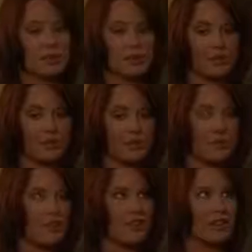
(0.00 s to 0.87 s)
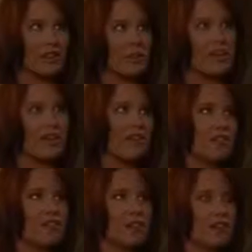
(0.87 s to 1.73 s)
is where you told me that you were my
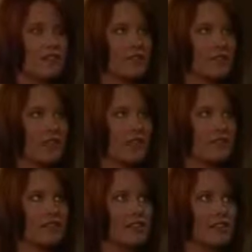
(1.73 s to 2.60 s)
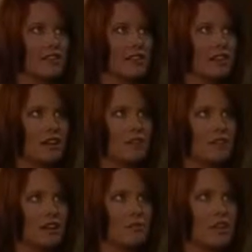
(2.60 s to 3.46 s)
uncle, and after that,
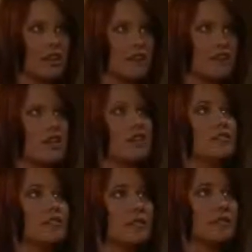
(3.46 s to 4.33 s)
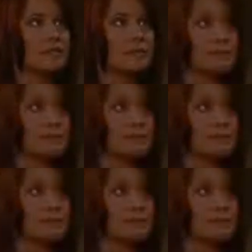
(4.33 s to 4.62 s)
everything in my life changed.